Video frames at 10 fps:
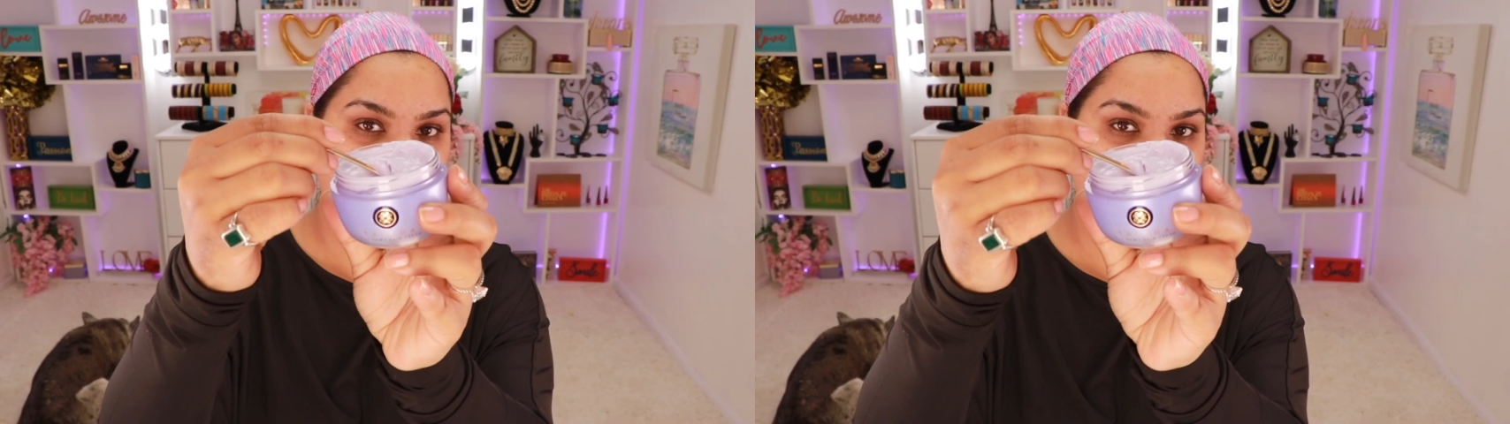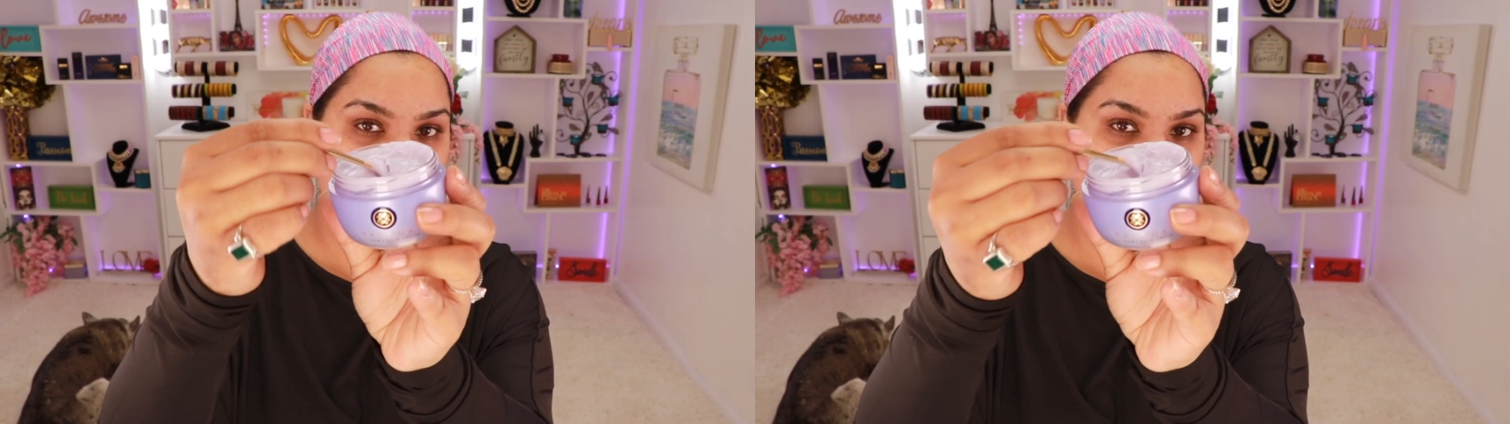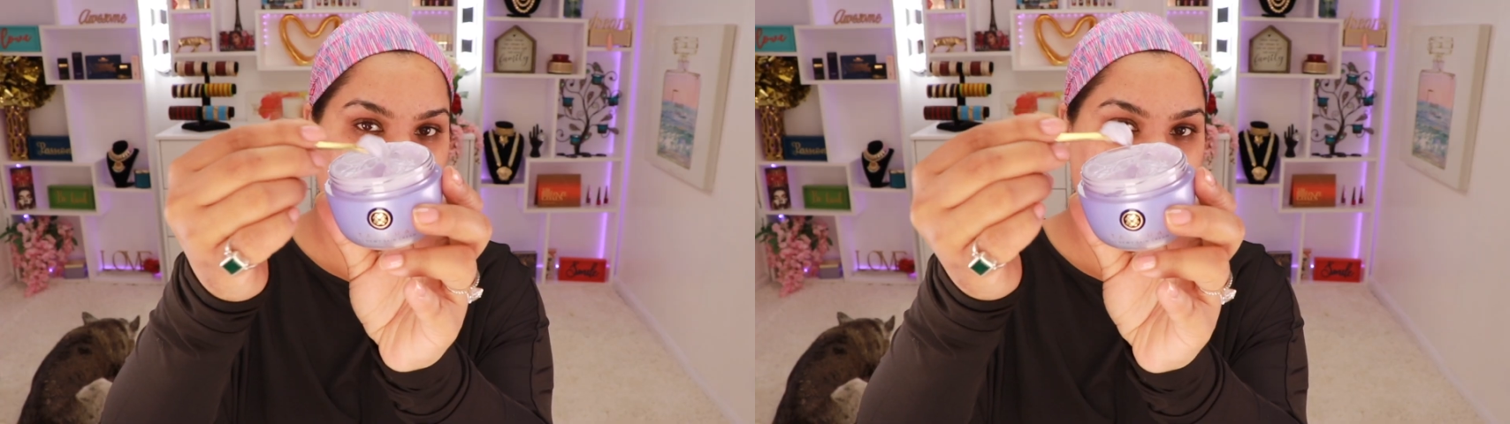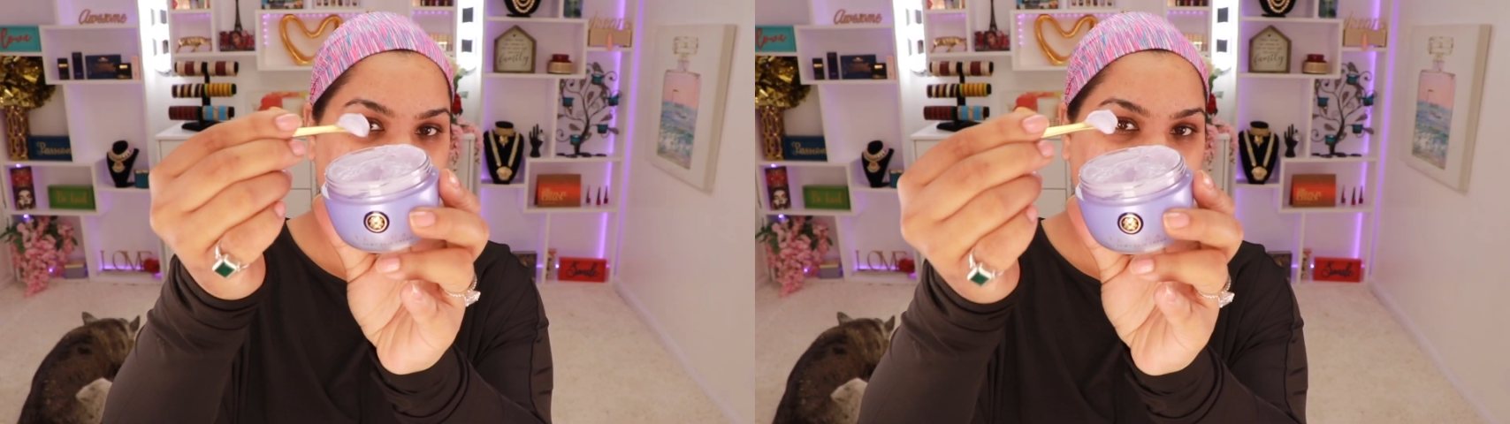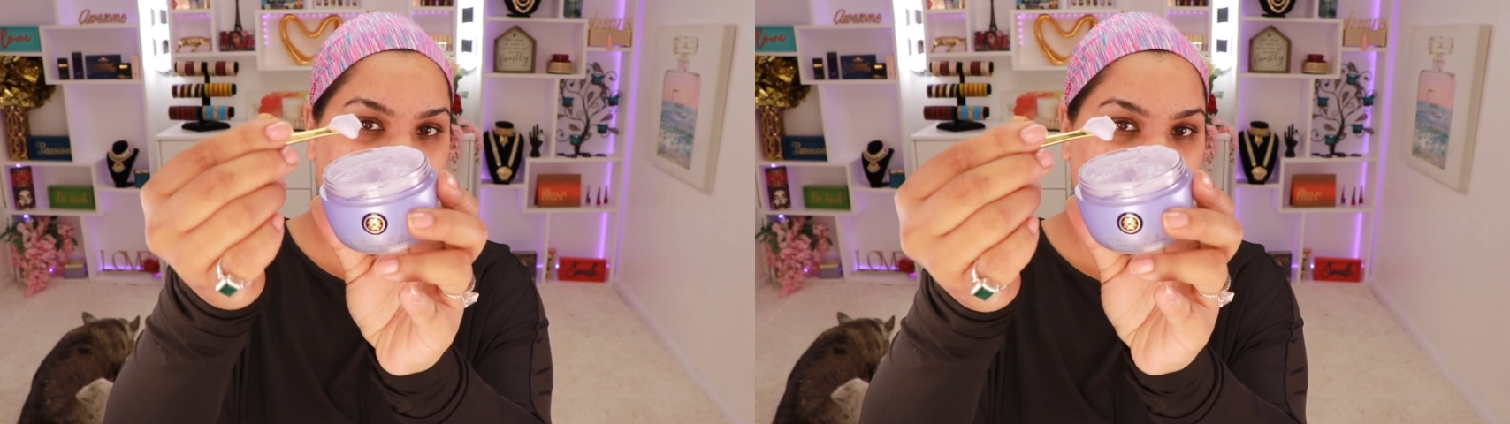So you want to
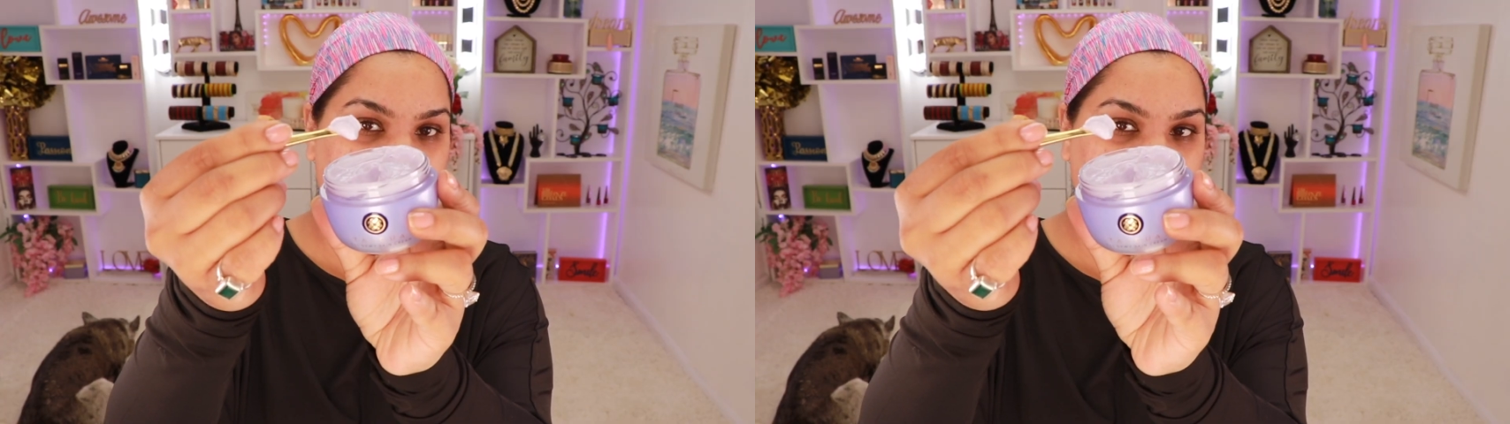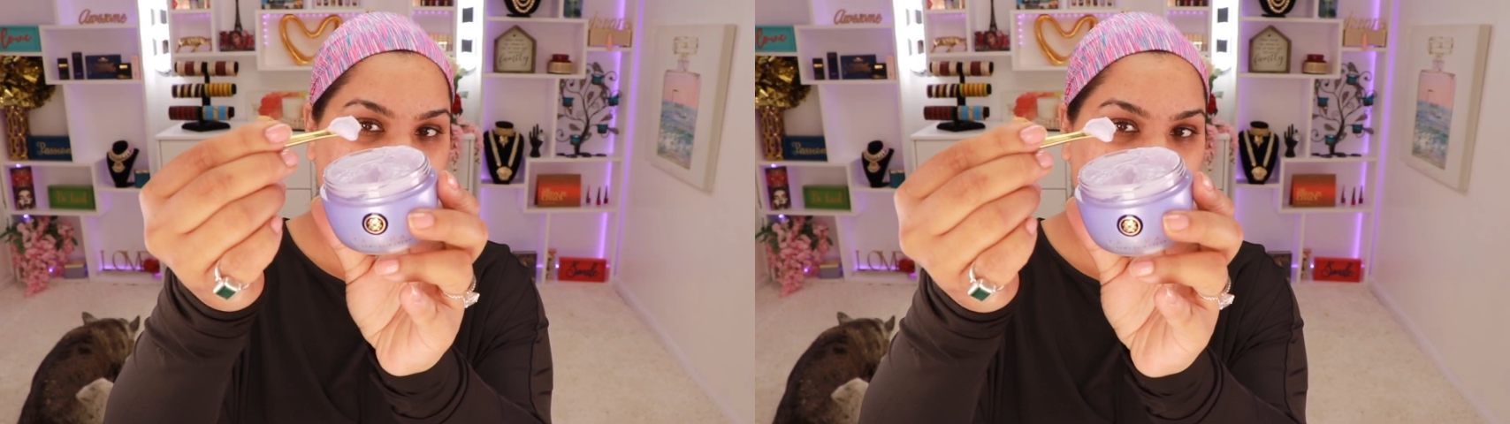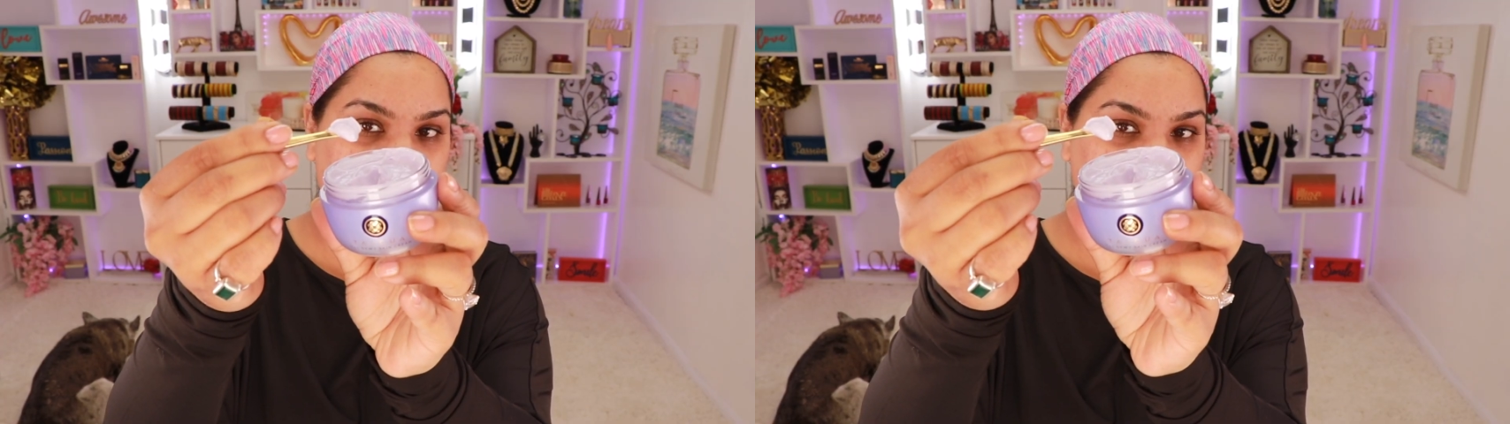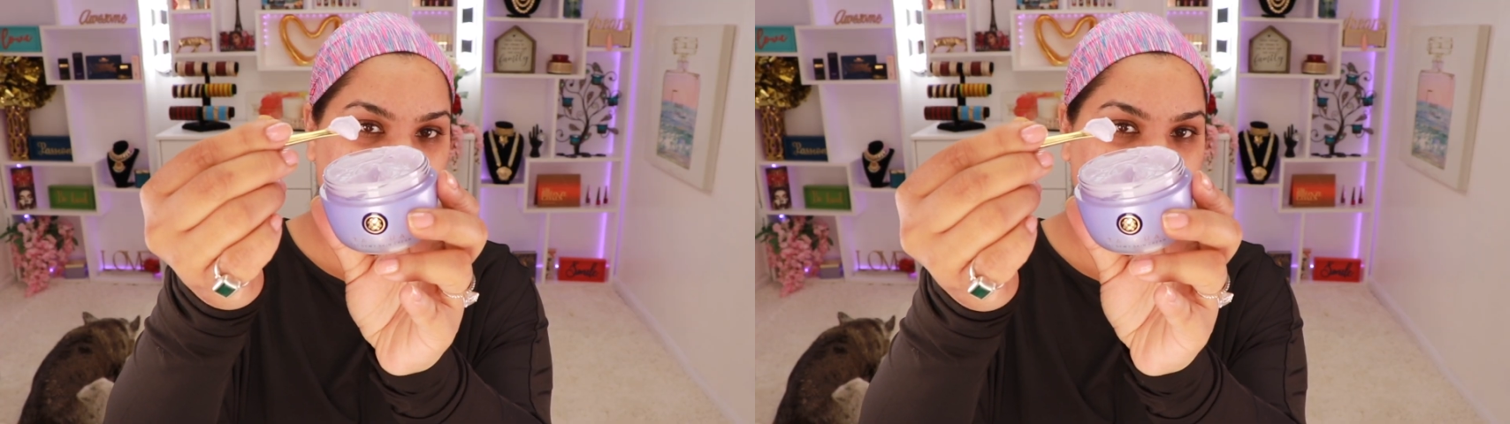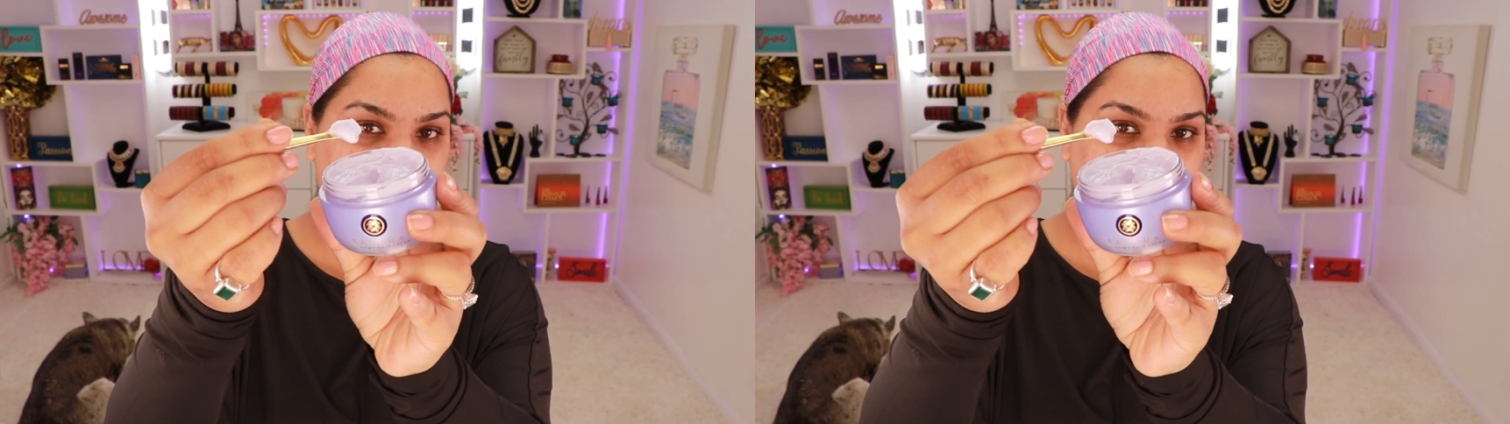take about this much.